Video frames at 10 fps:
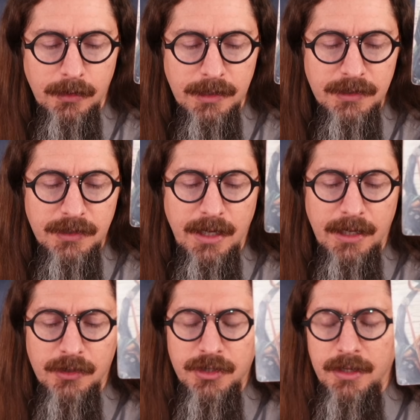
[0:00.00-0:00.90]
This is an
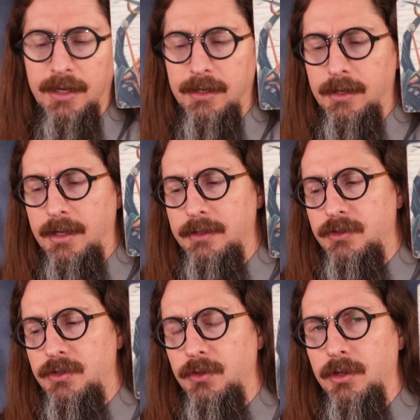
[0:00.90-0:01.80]
energy that
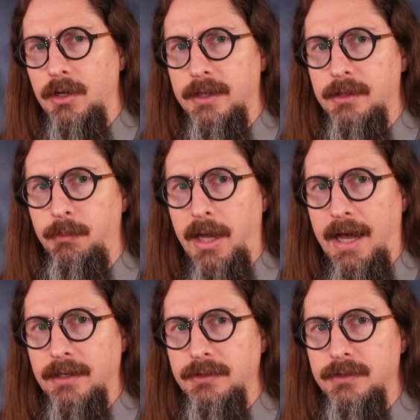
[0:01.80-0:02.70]
needs to look at the
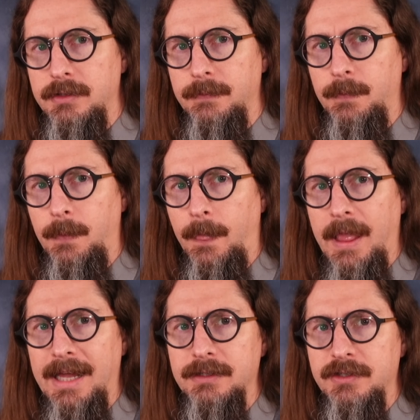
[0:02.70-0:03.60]
past
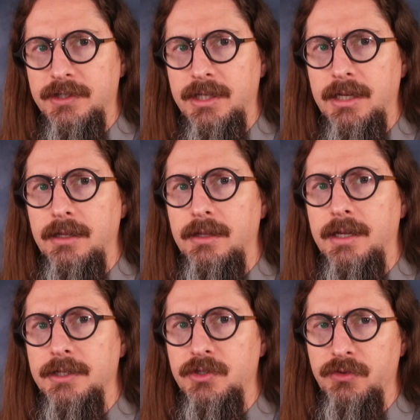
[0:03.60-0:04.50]
and see
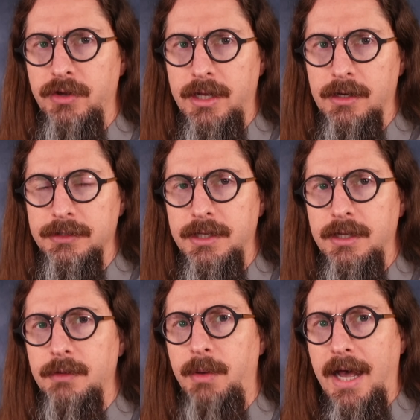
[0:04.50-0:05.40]
the history here,
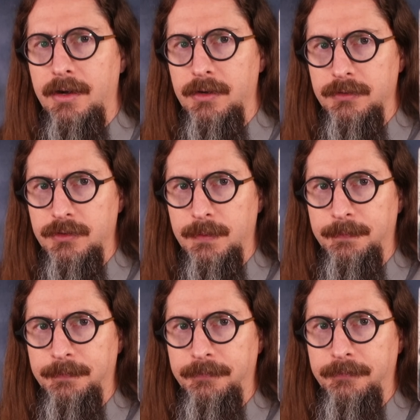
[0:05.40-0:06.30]
see the patterns
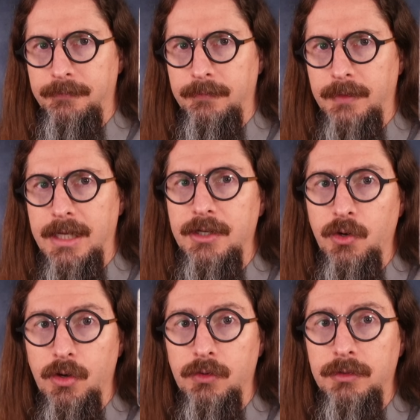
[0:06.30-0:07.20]
in
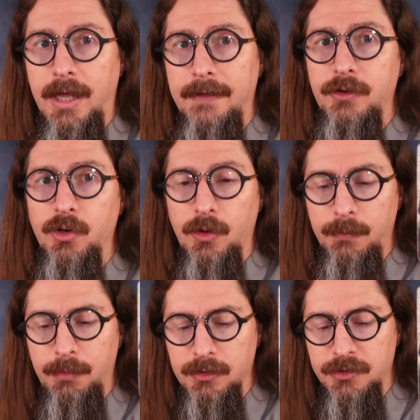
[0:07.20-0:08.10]
your own life, your
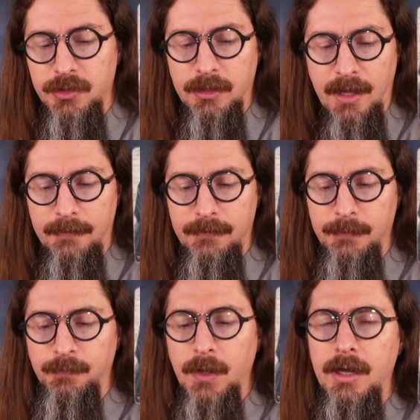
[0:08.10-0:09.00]
own personal life.
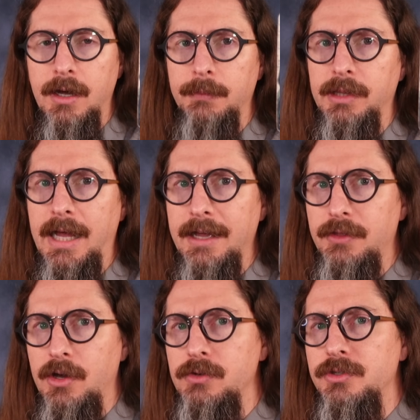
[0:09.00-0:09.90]
Apply
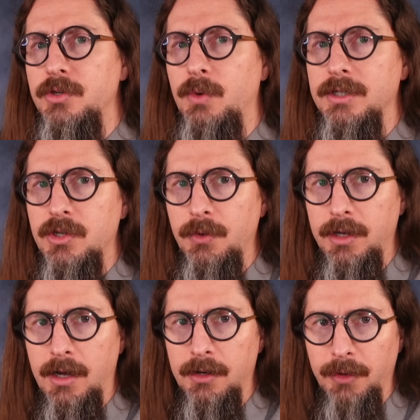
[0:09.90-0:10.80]
those to what's
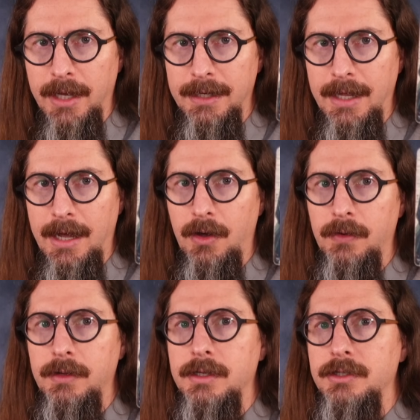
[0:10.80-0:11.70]
going on right
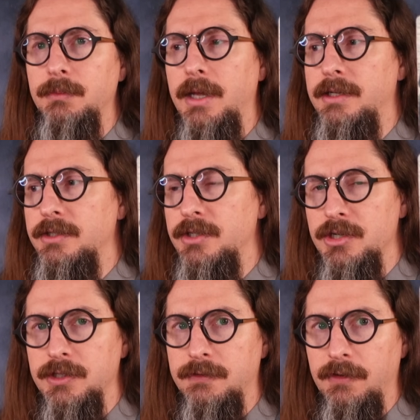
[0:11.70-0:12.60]
now to make
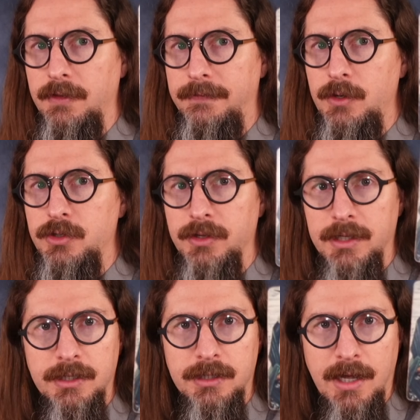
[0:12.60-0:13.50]
decisions for the future.
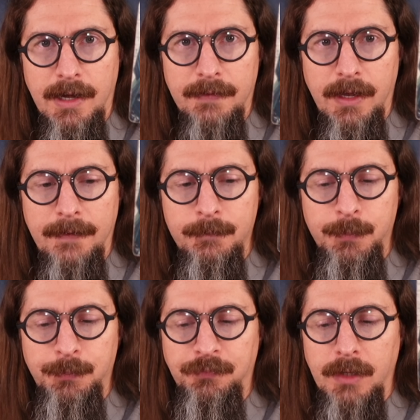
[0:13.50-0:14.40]
This is kind of a
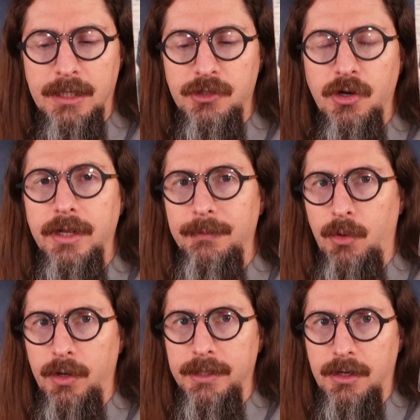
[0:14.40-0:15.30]
turning
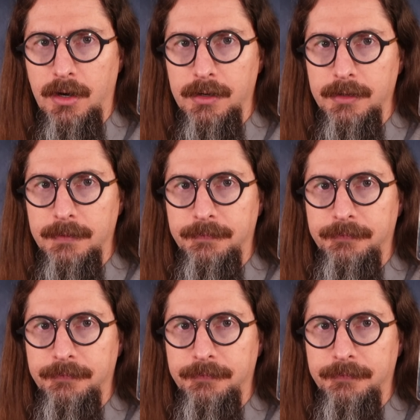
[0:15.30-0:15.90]
point card.